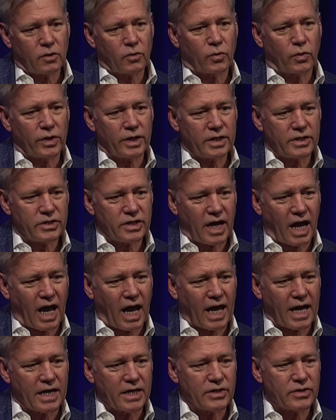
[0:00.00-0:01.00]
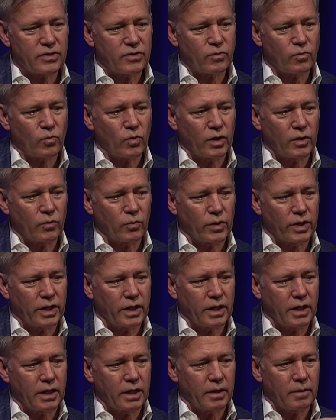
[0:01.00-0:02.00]
criticized when
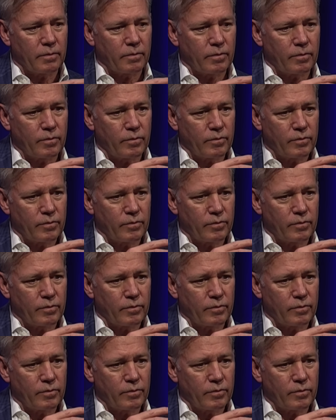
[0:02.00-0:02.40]
we